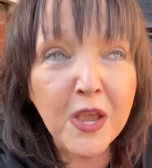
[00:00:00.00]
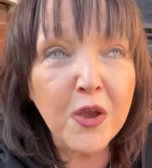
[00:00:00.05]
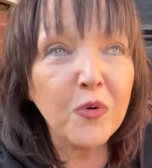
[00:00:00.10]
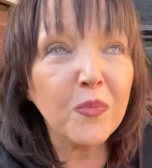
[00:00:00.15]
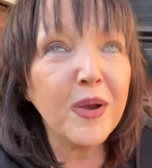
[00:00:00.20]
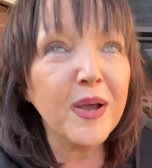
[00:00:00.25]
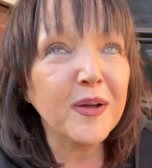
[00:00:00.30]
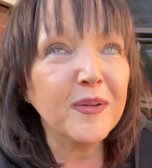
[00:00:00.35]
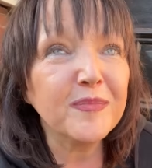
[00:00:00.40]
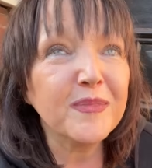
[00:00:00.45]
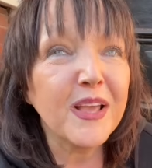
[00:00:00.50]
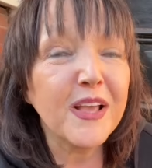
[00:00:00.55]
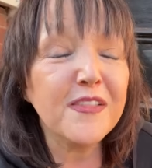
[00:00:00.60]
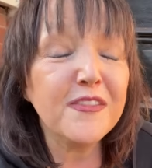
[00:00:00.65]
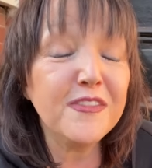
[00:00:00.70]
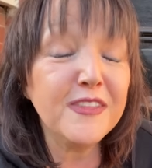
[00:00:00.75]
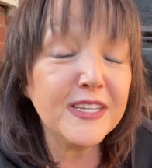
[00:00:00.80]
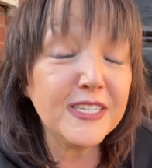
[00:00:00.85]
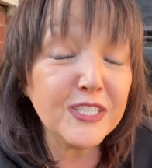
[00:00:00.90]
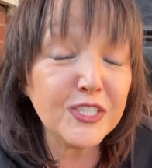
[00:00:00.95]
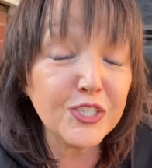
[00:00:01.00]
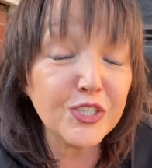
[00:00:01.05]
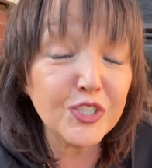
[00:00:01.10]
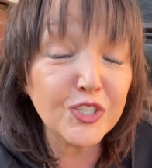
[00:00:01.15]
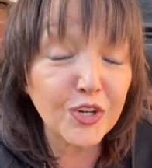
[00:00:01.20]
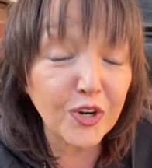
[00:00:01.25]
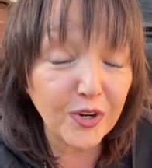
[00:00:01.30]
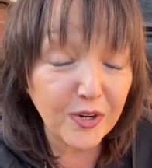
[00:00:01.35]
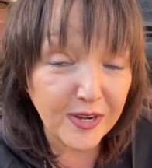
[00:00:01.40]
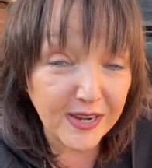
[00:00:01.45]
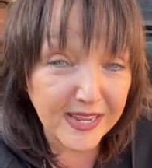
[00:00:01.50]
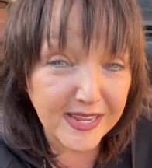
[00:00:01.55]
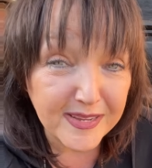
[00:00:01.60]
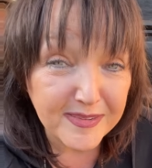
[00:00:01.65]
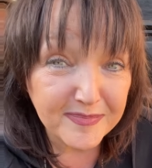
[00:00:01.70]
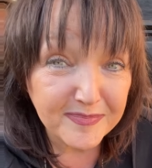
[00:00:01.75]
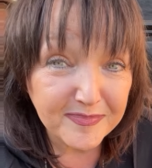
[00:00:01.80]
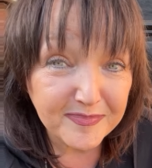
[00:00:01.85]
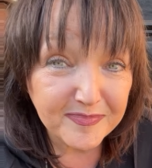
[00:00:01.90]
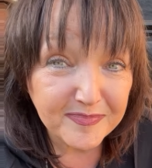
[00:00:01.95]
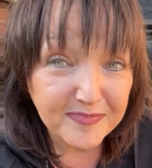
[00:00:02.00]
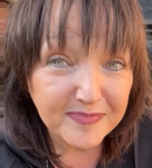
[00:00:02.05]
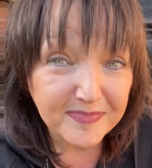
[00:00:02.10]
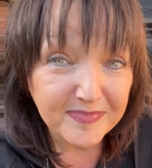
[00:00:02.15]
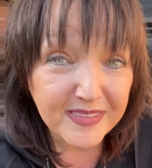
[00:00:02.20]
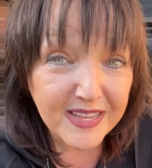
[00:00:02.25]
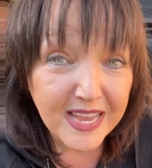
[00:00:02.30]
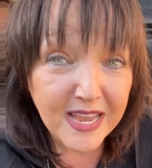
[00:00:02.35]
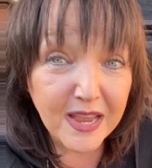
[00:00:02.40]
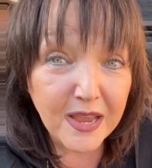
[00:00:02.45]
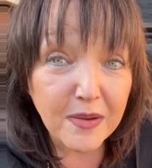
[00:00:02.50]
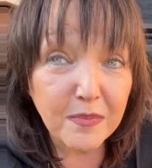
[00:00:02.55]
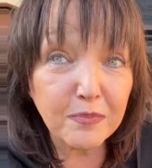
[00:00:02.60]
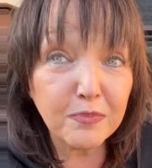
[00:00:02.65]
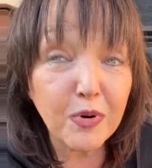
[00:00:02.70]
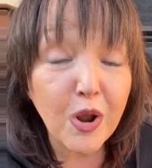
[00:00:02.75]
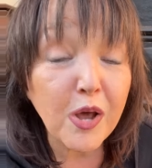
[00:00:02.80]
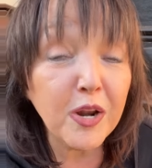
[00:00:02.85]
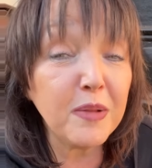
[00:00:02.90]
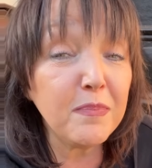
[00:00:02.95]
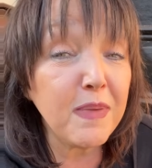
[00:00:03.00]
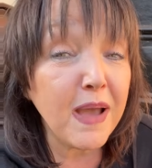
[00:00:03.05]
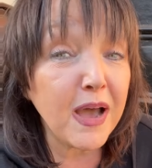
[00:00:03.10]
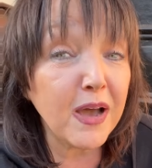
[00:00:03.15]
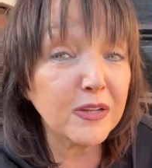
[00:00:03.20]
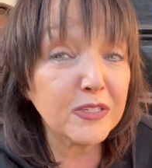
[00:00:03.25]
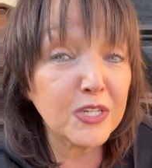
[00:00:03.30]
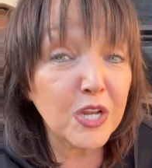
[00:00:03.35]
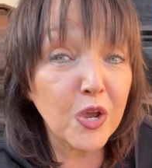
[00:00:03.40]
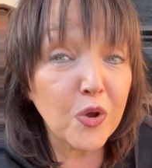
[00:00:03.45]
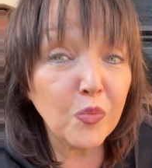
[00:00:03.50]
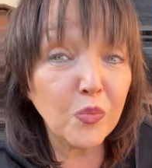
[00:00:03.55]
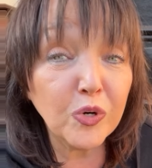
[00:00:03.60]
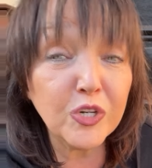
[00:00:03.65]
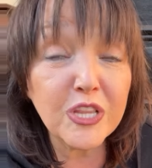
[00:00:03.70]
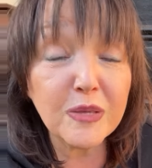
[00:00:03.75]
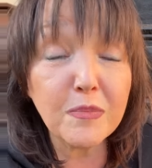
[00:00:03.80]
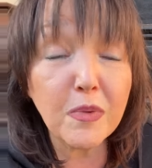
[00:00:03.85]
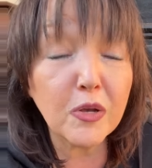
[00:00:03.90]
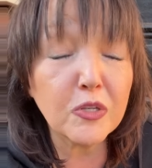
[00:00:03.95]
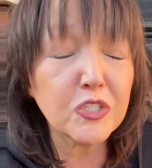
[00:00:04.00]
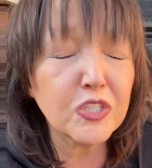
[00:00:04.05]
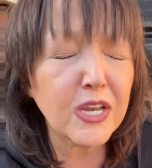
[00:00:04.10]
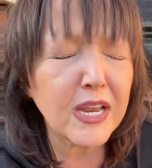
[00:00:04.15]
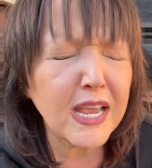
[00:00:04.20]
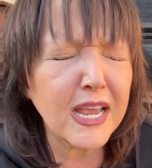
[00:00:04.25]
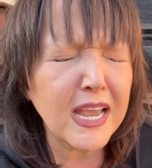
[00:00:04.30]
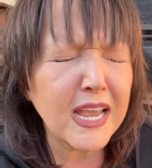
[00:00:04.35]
Well, this journey brought about one of the most